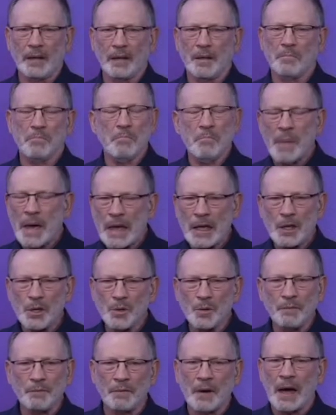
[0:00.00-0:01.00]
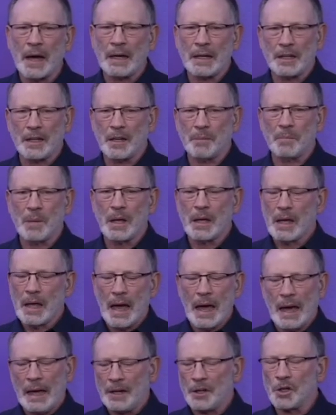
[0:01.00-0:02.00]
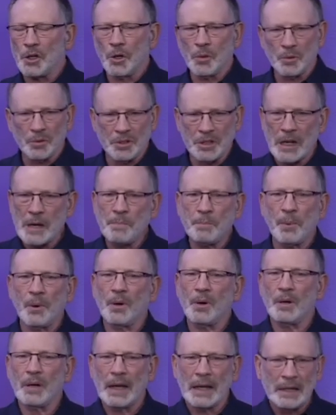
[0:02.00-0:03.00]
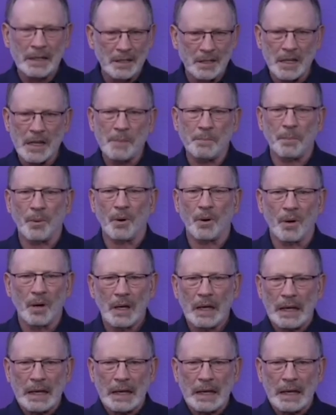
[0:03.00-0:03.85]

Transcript: May you find Him and go deeper and deeper